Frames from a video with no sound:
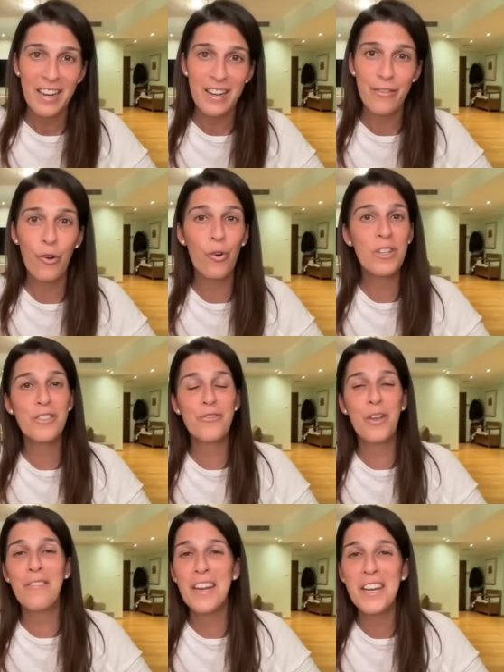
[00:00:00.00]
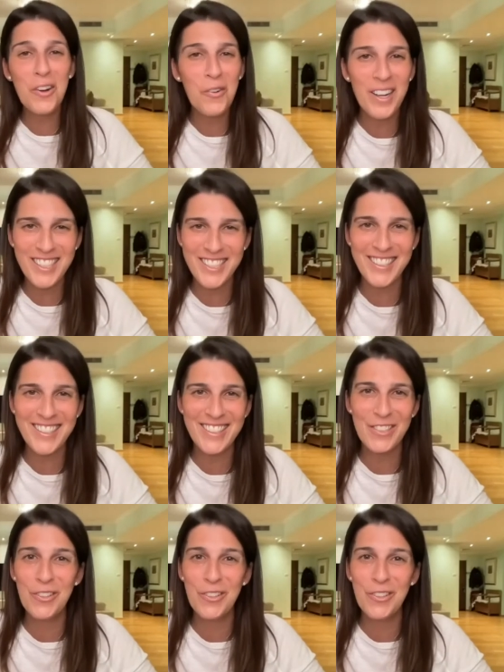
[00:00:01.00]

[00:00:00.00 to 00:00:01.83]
And of course, if you have any questions,